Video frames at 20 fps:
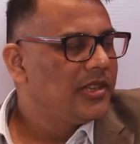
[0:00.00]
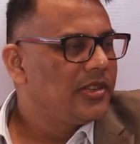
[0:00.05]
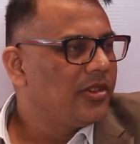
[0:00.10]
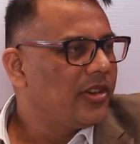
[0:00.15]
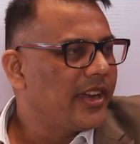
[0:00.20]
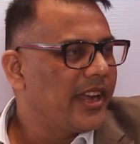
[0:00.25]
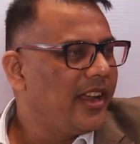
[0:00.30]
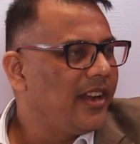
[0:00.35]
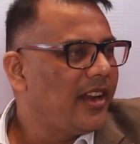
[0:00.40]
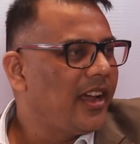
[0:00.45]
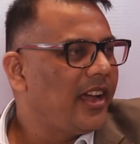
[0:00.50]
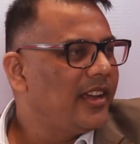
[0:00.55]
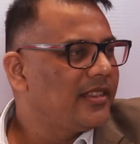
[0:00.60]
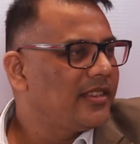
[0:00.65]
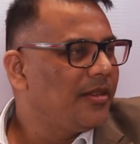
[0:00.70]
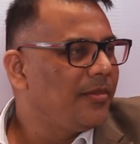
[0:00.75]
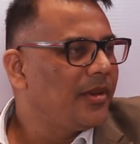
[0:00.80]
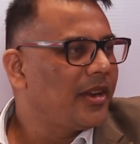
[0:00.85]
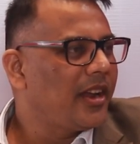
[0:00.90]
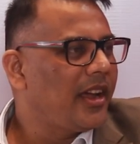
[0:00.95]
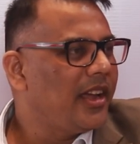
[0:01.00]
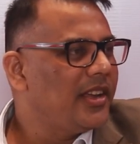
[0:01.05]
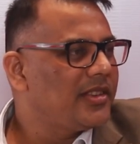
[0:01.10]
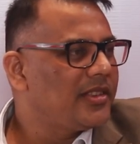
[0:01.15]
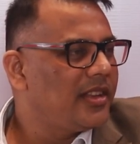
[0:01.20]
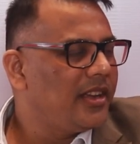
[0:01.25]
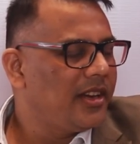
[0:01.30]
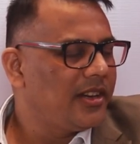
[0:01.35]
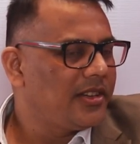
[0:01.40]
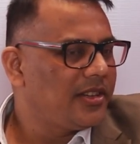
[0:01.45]
So can I summarize
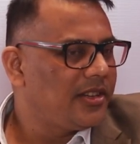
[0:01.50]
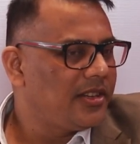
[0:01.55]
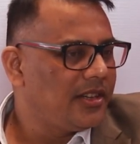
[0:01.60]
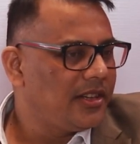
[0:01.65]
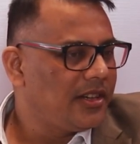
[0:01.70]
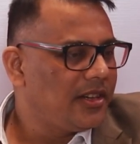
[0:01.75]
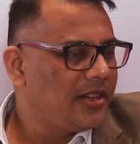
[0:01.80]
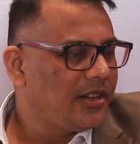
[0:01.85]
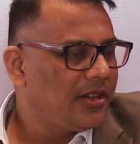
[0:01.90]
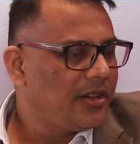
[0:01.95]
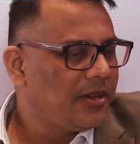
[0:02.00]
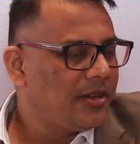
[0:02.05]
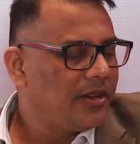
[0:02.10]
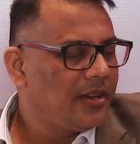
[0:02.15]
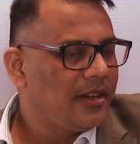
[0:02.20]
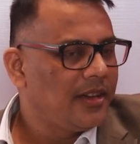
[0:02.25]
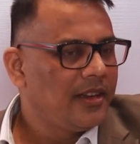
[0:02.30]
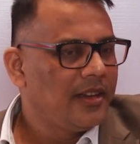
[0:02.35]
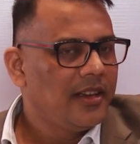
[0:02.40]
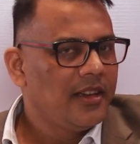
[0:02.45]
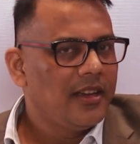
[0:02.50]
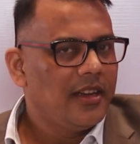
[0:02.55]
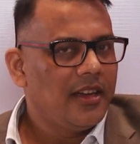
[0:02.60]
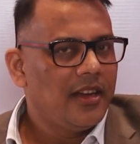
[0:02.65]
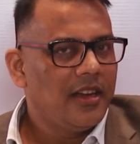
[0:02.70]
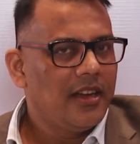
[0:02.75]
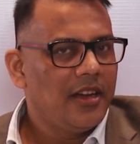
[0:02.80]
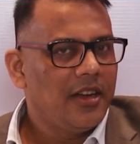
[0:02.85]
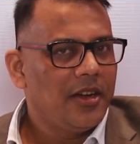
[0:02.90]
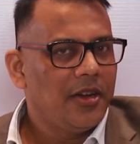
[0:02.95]
that uh,
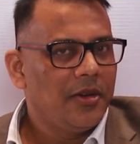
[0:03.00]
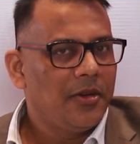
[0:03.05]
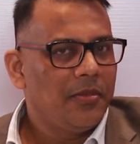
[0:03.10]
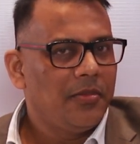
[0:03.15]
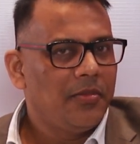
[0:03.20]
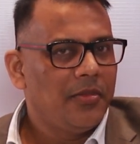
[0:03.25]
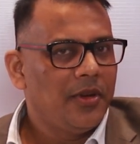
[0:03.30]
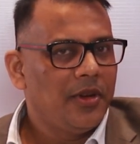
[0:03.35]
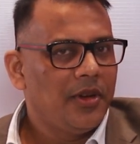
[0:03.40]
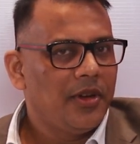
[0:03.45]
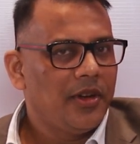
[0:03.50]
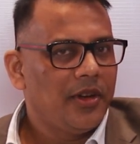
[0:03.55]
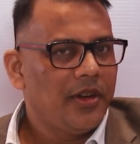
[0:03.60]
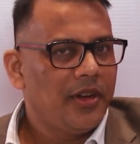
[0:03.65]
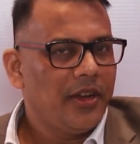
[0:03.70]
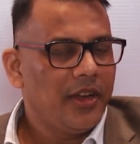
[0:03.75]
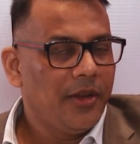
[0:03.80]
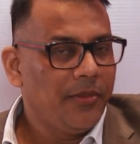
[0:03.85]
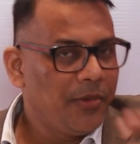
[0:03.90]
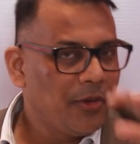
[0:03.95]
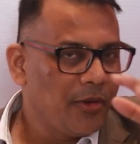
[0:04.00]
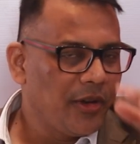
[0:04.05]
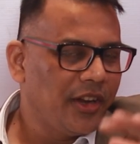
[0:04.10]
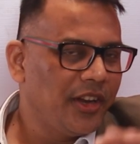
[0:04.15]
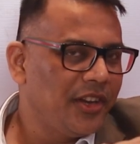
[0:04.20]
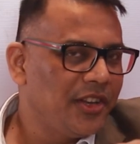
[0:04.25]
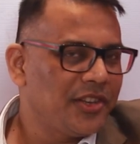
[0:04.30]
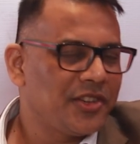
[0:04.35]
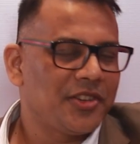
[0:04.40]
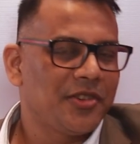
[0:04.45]
uh, if you are a
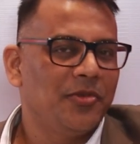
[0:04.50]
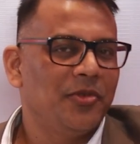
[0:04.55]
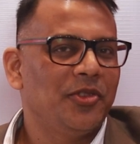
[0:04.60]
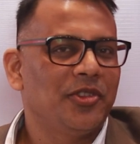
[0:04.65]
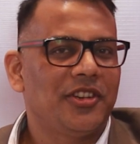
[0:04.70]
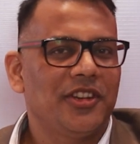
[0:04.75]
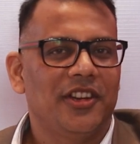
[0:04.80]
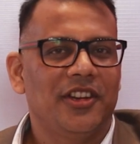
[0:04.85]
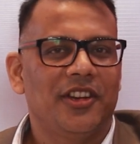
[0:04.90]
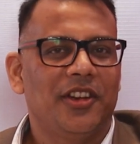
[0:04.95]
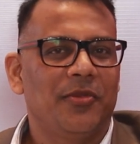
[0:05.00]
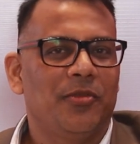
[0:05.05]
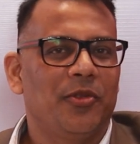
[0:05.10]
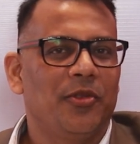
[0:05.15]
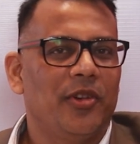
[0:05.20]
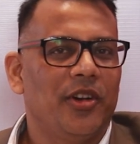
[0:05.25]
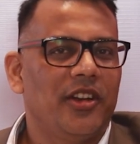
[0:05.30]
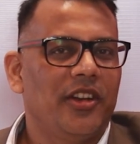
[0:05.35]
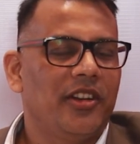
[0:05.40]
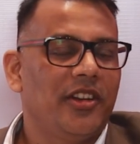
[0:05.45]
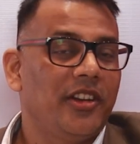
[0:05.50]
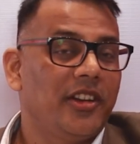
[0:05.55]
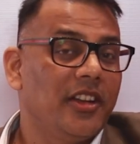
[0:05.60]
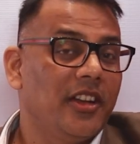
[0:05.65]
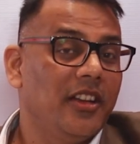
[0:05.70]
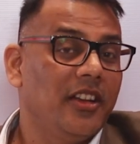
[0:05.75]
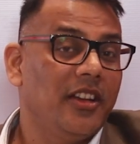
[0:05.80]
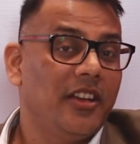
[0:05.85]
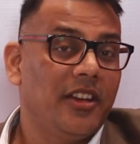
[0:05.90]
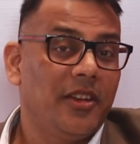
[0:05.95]
distributor, if you are a
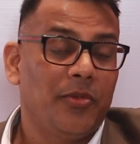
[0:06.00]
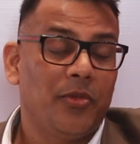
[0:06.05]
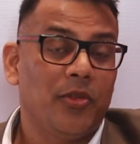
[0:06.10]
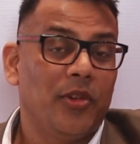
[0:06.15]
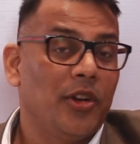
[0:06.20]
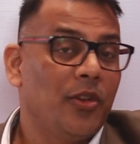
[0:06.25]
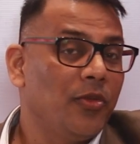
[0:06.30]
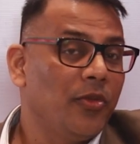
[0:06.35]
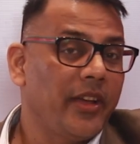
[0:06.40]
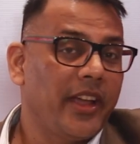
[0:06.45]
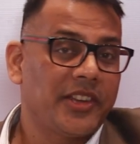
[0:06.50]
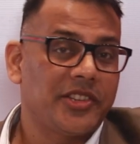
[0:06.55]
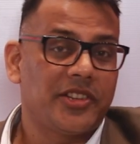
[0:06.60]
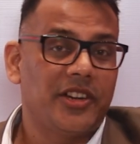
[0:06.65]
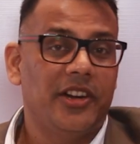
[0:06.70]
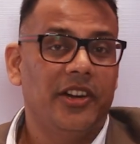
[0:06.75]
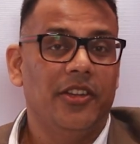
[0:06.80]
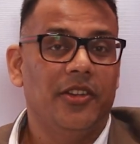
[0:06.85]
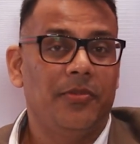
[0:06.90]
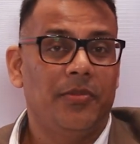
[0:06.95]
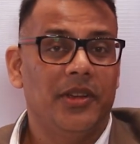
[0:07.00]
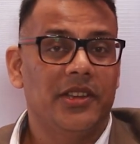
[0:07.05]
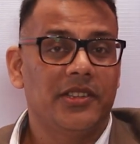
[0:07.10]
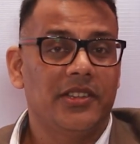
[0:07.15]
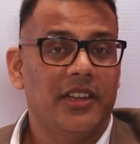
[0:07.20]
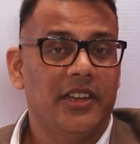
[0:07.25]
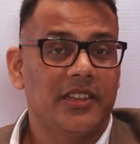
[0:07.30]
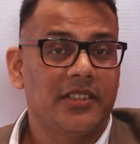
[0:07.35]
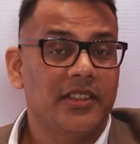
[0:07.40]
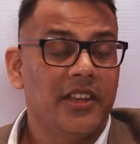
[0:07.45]
retailer, if you want to extend your
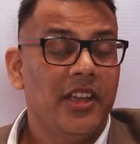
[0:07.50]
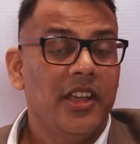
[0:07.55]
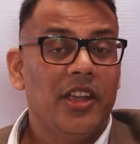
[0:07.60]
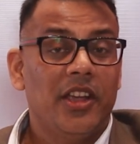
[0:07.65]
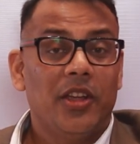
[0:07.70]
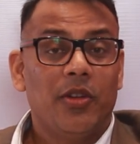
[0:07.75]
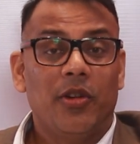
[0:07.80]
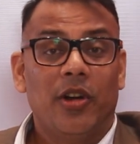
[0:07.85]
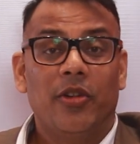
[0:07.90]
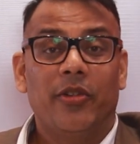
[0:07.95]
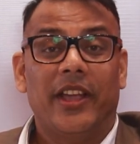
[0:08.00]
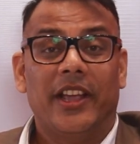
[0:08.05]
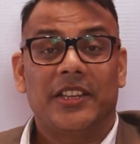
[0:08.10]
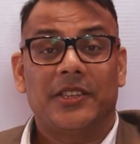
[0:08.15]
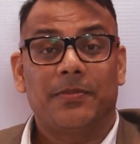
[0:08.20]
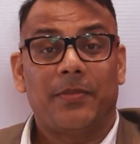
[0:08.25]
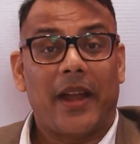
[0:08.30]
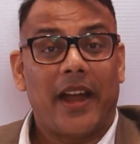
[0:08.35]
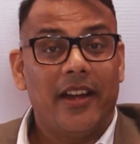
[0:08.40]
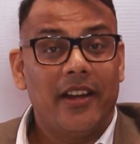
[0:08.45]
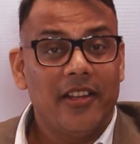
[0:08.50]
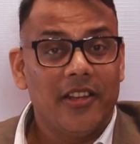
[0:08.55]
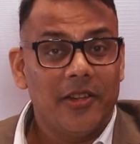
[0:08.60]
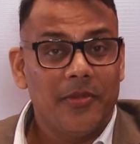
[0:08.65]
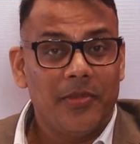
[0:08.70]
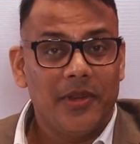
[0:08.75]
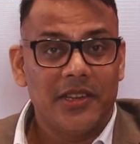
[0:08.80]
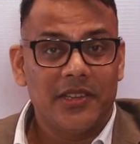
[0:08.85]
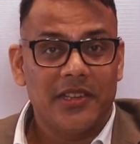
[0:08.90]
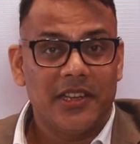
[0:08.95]
business, you want to expand your
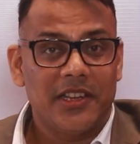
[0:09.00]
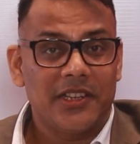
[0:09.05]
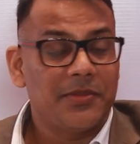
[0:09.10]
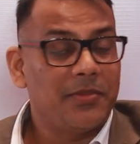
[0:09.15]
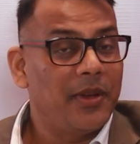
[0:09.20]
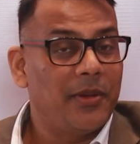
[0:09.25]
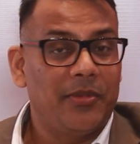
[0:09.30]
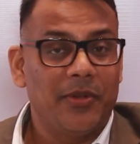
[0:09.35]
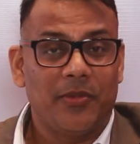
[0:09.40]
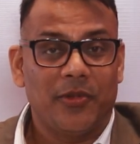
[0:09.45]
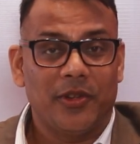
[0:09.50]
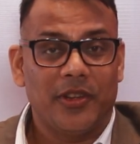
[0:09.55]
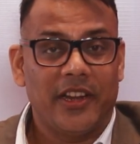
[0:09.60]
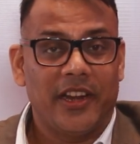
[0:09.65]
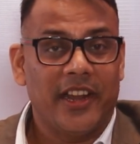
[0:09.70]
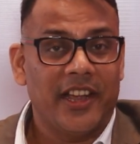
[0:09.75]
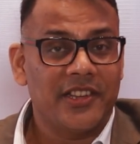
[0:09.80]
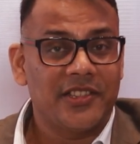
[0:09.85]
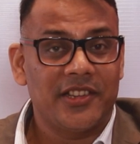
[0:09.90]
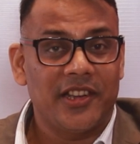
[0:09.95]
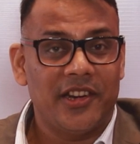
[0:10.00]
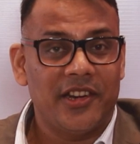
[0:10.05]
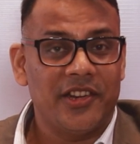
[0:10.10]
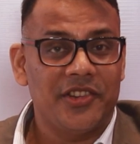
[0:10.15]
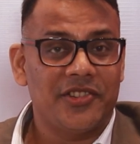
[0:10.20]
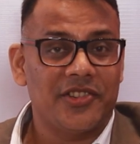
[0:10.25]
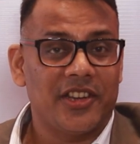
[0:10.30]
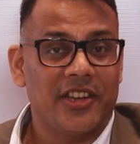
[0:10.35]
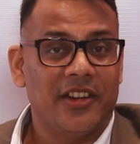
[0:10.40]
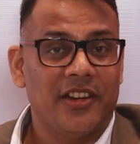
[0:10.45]
business maybe for the next
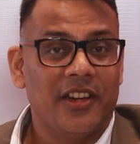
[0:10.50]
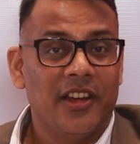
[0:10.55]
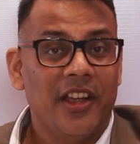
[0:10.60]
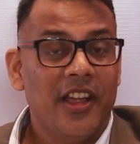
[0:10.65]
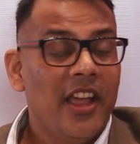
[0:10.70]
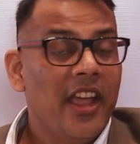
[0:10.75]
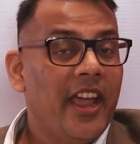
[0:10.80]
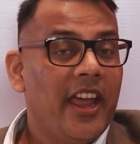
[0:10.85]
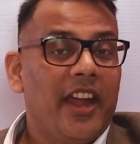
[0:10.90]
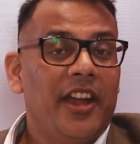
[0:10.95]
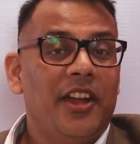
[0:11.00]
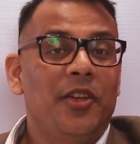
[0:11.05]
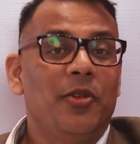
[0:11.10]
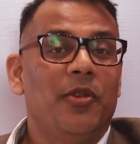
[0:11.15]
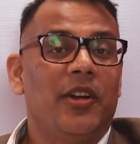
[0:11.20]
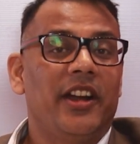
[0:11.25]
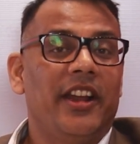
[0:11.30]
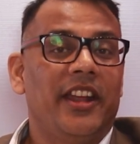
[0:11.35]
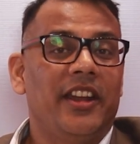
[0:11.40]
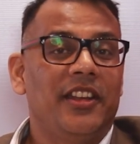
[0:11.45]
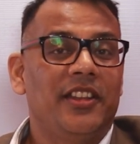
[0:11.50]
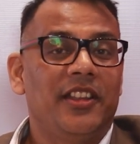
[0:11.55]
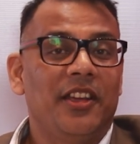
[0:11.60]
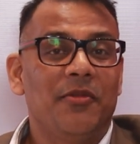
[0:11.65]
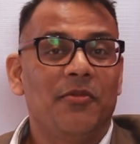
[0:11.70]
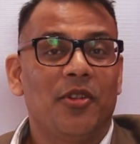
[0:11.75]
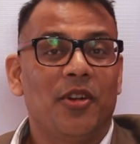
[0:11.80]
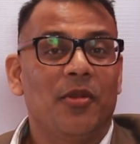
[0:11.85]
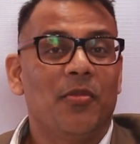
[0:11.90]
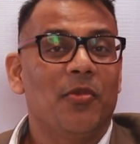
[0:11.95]
generation, and you want
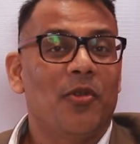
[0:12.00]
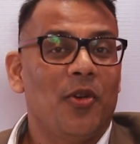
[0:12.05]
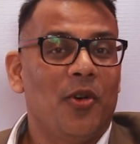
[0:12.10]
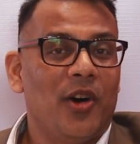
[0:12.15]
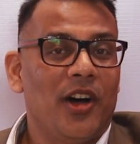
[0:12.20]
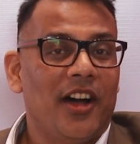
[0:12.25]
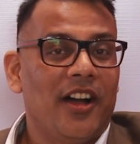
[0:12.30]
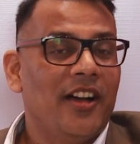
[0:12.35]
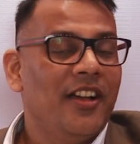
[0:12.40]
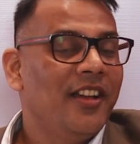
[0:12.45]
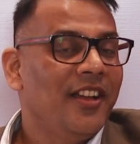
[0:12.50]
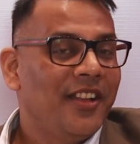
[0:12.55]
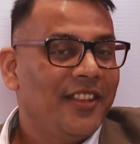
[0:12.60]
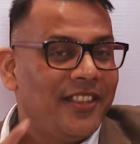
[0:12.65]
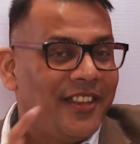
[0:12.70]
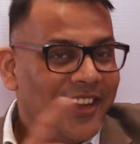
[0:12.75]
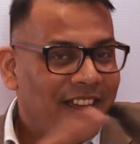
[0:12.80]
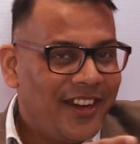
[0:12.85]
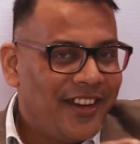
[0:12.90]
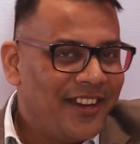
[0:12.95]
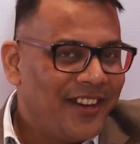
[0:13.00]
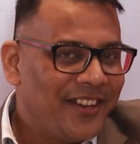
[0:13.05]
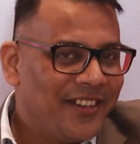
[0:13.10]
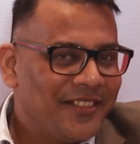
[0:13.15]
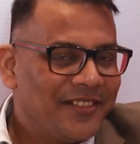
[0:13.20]
anything from Goa, then